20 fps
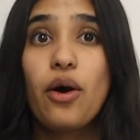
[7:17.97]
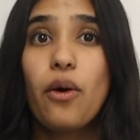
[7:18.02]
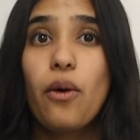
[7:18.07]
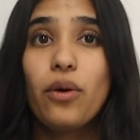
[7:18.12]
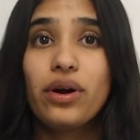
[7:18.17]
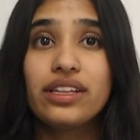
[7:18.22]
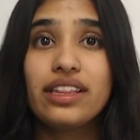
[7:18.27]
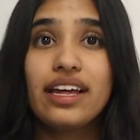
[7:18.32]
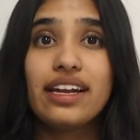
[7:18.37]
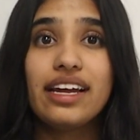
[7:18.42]

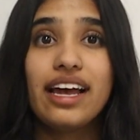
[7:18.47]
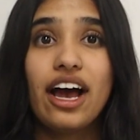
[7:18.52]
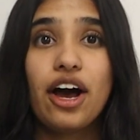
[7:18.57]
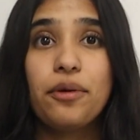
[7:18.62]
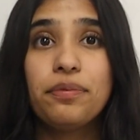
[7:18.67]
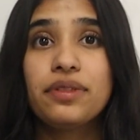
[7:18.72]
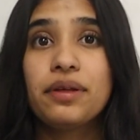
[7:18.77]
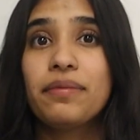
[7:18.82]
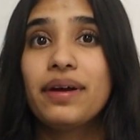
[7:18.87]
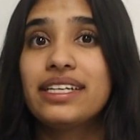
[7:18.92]
or that it
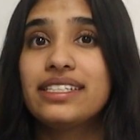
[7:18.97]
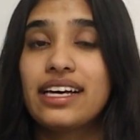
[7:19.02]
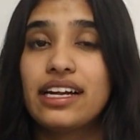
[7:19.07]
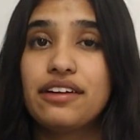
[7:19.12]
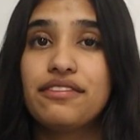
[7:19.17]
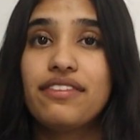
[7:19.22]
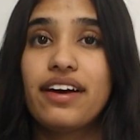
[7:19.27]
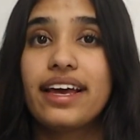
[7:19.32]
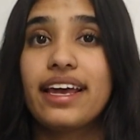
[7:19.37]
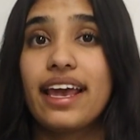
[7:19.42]
helped them
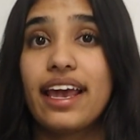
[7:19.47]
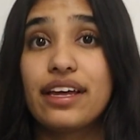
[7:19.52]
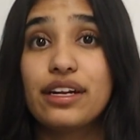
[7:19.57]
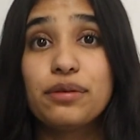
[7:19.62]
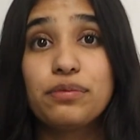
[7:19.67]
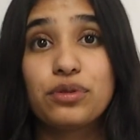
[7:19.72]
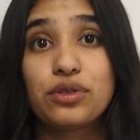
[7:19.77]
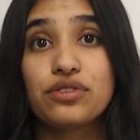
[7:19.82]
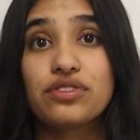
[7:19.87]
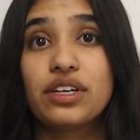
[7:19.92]
identify and
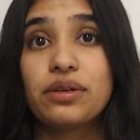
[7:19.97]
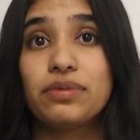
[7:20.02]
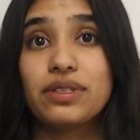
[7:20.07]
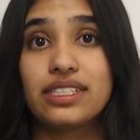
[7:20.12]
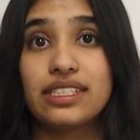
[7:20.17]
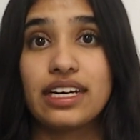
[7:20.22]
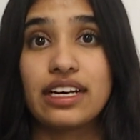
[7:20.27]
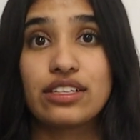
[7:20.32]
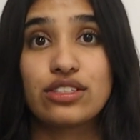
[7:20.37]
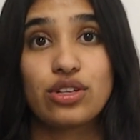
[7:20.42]
improve their
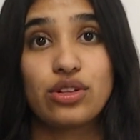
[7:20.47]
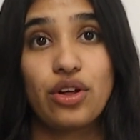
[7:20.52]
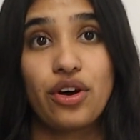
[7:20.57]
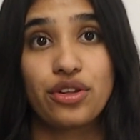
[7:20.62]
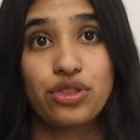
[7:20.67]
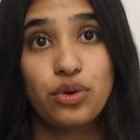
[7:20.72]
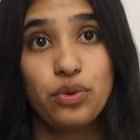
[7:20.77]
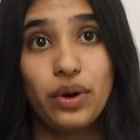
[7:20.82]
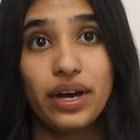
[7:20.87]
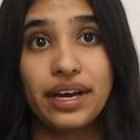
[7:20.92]
mistakes
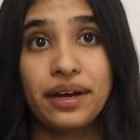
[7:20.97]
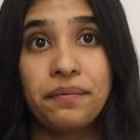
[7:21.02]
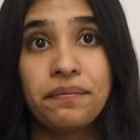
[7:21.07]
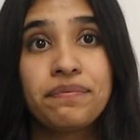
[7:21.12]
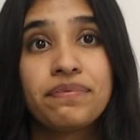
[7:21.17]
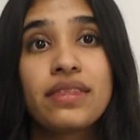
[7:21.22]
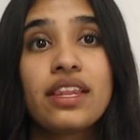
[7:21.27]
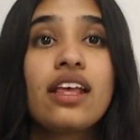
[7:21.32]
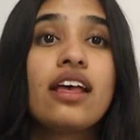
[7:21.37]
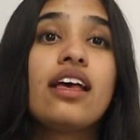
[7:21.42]
along the way.
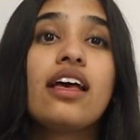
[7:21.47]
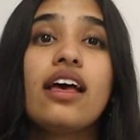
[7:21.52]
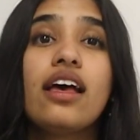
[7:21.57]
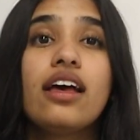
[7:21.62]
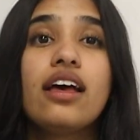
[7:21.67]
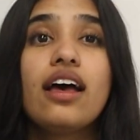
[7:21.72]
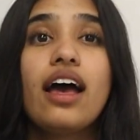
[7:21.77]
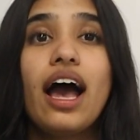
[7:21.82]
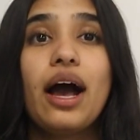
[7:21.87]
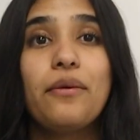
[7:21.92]

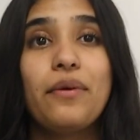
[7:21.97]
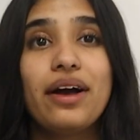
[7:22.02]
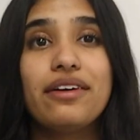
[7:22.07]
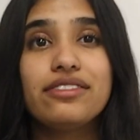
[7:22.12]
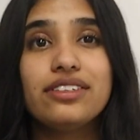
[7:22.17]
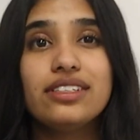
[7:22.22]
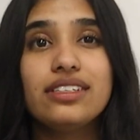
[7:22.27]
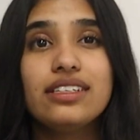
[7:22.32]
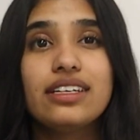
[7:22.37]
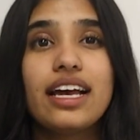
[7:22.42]

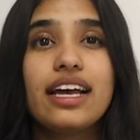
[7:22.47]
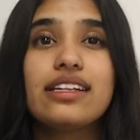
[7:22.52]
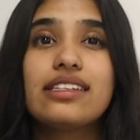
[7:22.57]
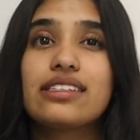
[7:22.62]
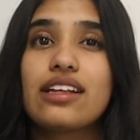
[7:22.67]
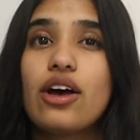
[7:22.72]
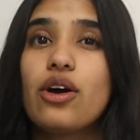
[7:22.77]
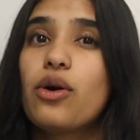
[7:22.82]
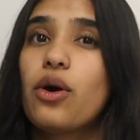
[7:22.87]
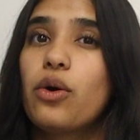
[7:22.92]
However, it's
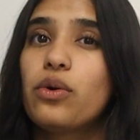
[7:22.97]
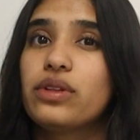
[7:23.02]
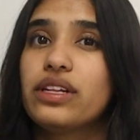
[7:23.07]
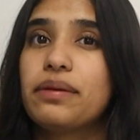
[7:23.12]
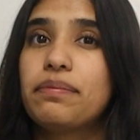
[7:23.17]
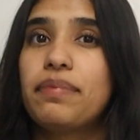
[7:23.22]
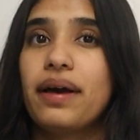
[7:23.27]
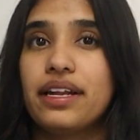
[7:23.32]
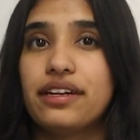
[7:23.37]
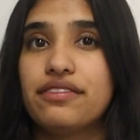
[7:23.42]
not only
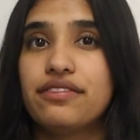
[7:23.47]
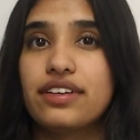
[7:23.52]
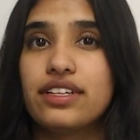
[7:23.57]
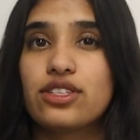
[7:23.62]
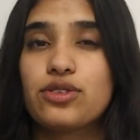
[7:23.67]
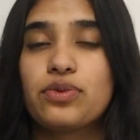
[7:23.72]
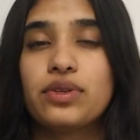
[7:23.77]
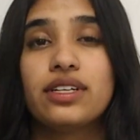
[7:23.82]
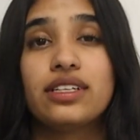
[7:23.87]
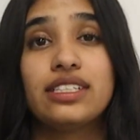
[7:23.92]

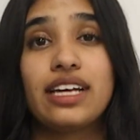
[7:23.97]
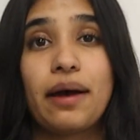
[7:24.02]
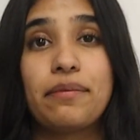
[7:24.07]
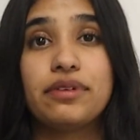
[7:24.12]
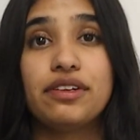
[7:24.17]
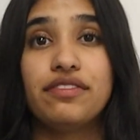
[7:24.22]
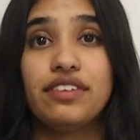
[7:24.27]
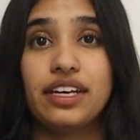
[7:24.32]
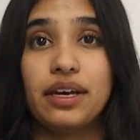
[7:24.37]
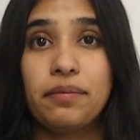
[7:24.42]
benefits with
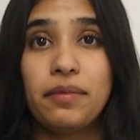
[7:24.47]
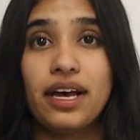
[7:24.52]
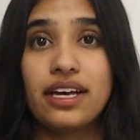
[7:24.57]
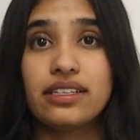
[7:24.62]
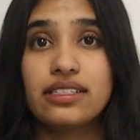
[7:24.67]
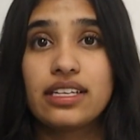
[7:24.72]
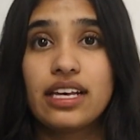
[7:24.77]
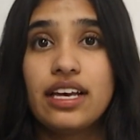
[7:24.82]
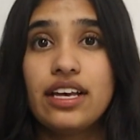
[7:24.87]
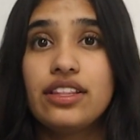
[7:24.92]
adaptive
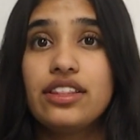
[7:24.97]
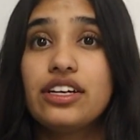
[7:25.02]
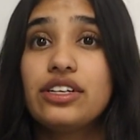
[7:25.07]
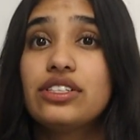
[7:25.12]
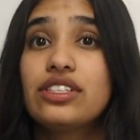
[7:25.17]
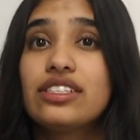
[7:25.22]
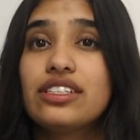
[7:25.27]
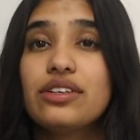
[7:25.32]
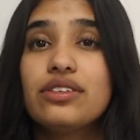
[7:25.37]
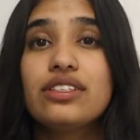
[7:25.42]
EMS.
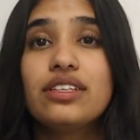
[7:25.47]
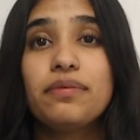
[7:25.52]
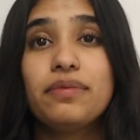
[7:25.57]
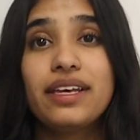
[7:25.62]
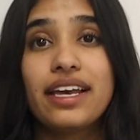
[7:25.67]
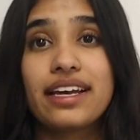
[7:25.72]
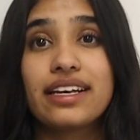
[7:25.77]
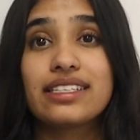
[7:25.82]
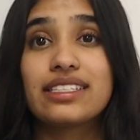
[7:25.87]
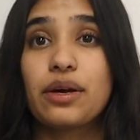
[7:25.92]
There's still some
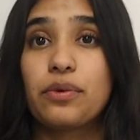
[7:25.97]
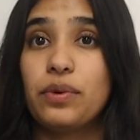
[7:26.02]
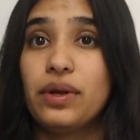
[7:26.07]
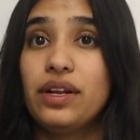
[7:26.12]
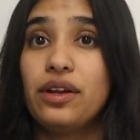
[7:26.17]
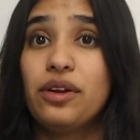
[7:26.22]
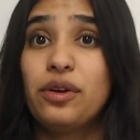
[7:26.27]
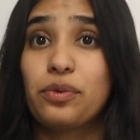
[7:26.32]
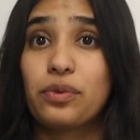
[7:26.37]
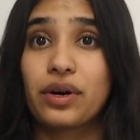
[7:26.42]
kinks that we
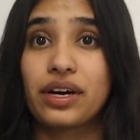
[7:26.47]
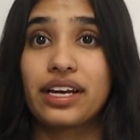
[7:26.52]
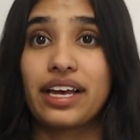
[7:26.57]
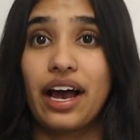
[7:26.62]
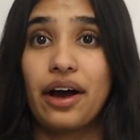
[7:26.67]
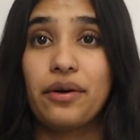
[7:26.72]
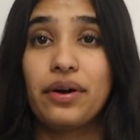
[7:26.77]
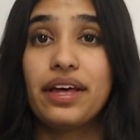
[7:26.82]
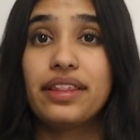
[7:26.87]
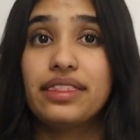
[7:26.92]
need to work
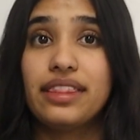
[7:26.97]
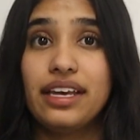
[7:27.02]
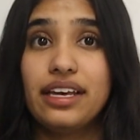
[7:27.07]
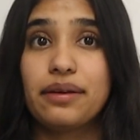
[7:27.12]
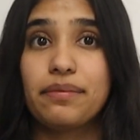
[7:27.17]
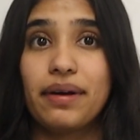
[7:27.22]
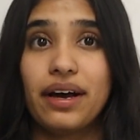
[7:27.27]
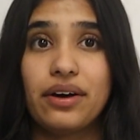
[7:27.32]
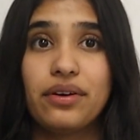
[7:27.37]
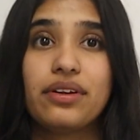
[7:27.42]
out and think
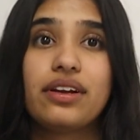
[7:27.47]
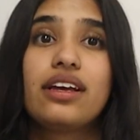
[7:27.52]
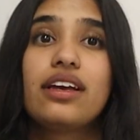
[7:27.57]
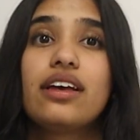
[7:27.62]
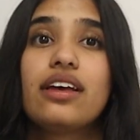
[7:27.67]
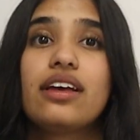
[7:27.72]
about.